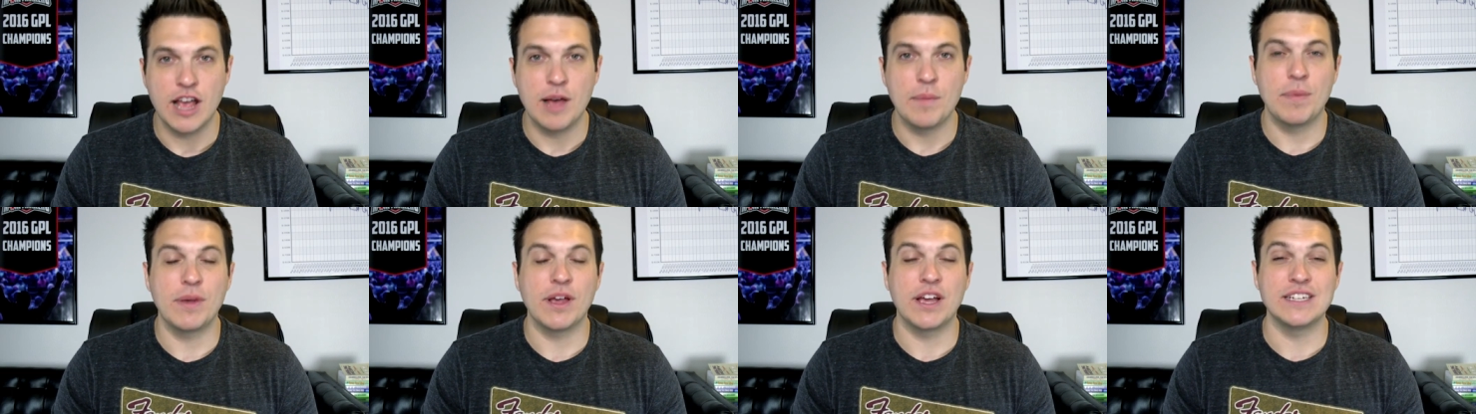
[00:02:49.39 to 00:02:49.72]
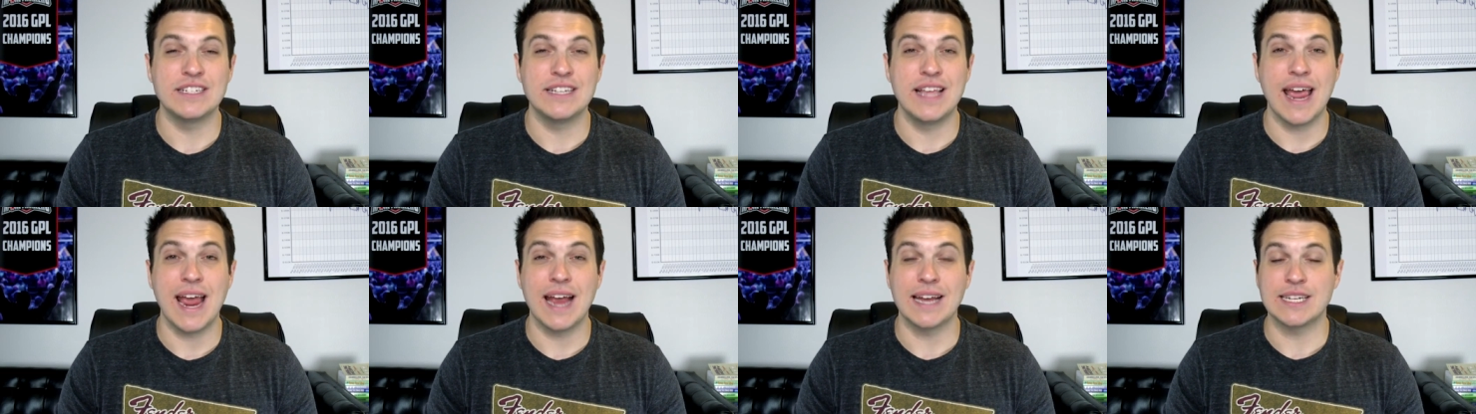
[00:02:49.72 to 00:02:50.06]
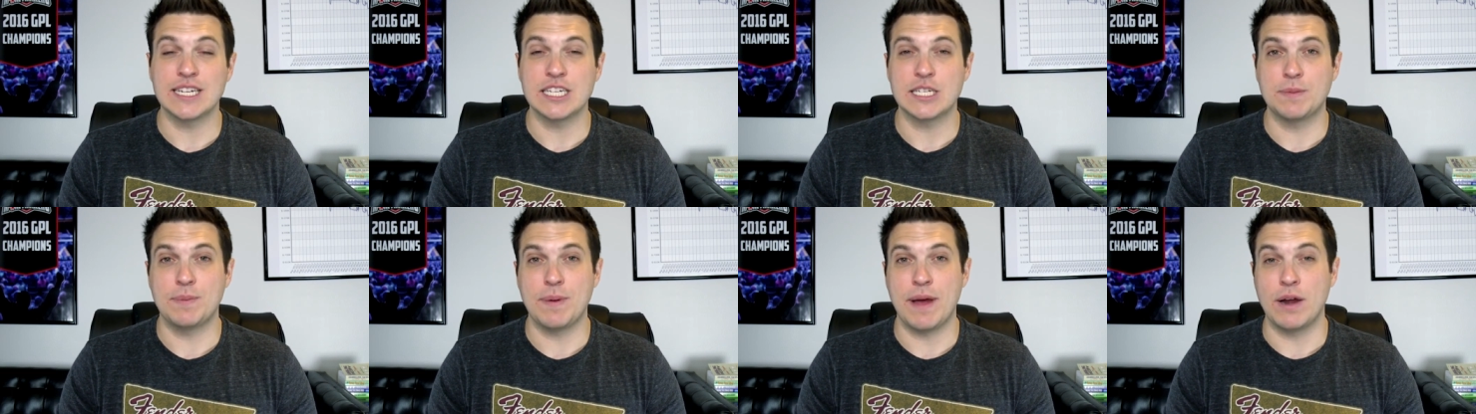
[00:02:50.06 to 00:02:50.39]
because they get
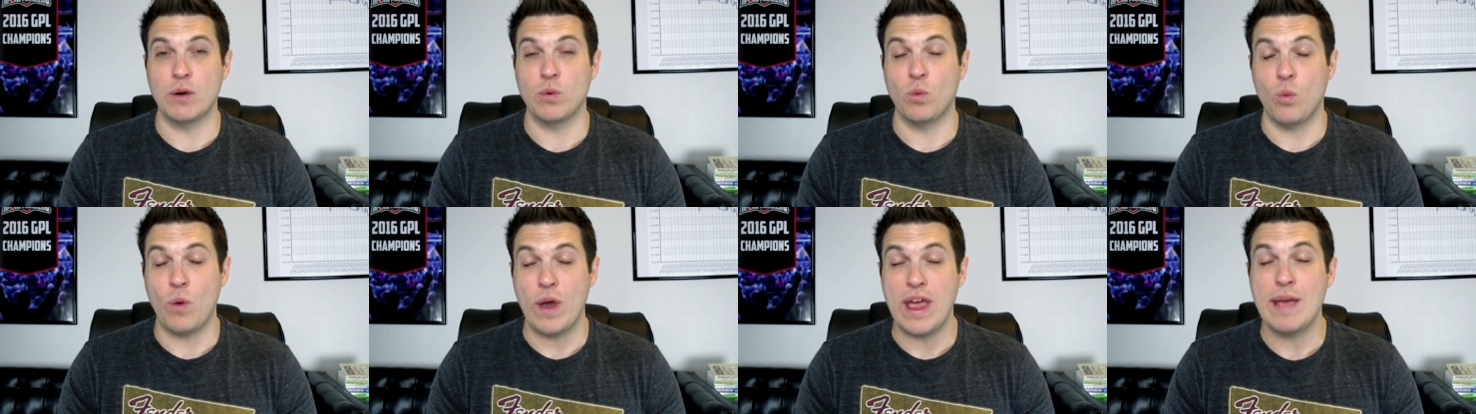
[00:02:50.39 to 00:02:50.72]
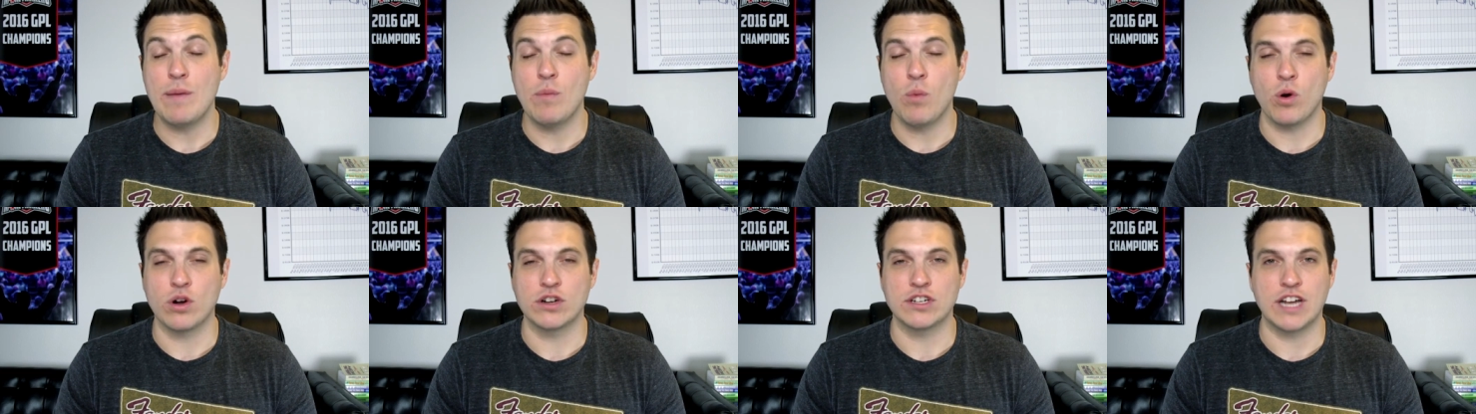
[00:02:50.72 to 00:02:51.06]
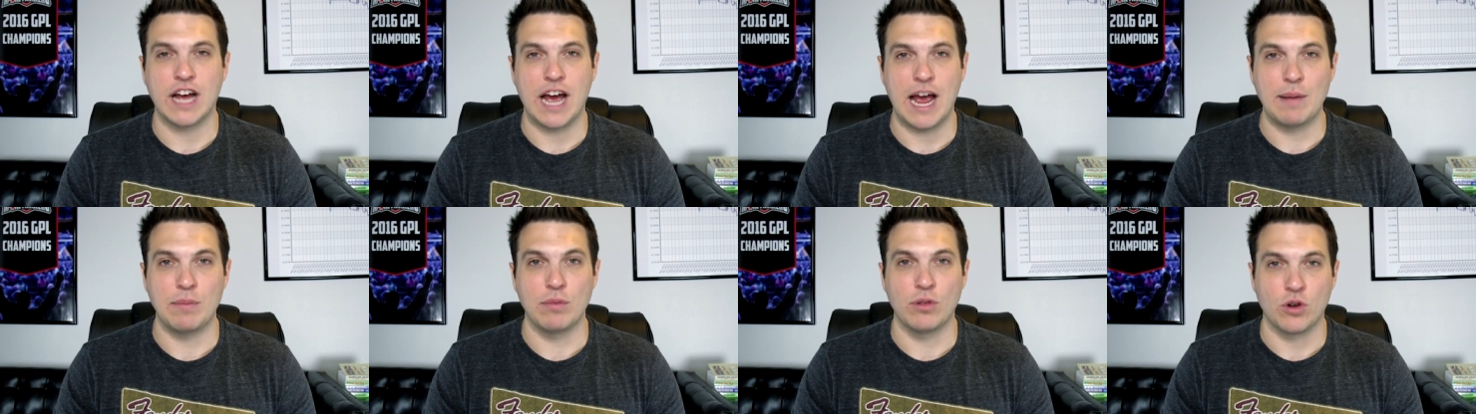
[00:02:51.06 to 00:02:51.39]
to spend way more
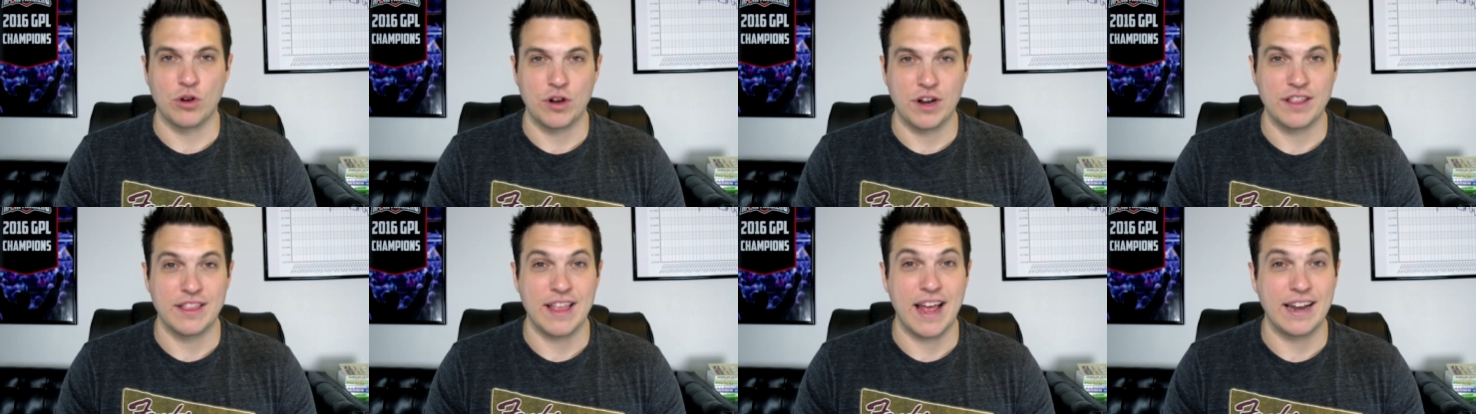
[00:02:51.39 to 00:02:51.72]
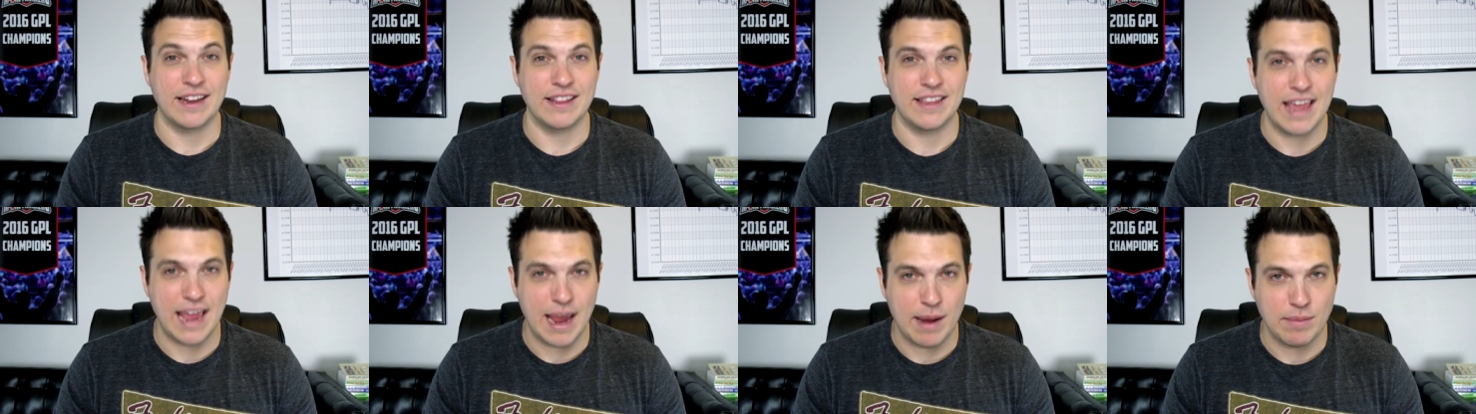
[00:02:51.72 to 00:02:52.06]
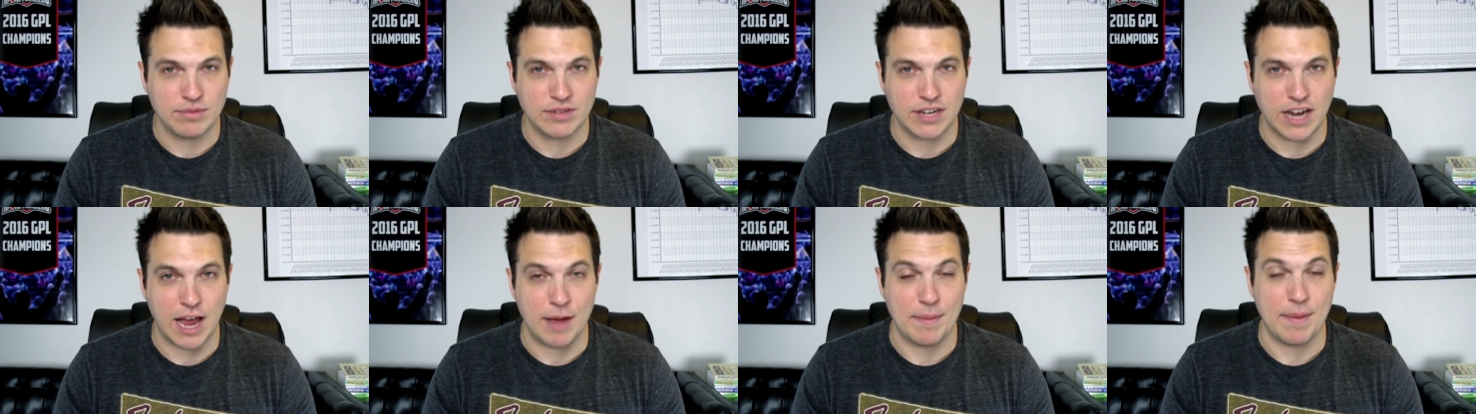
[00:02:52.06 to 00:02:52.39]
time learning that game
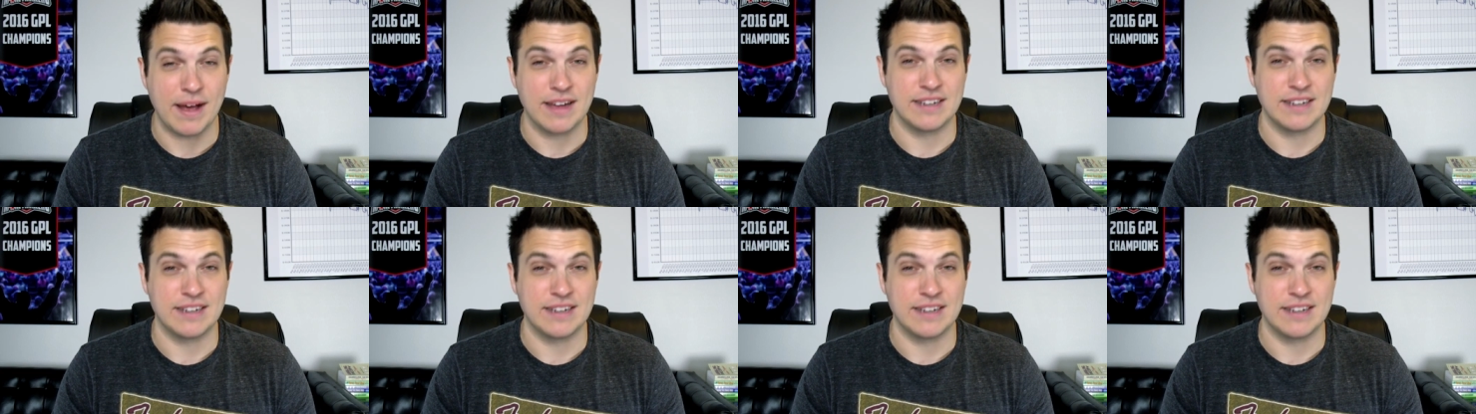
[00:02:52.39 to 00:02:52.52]
type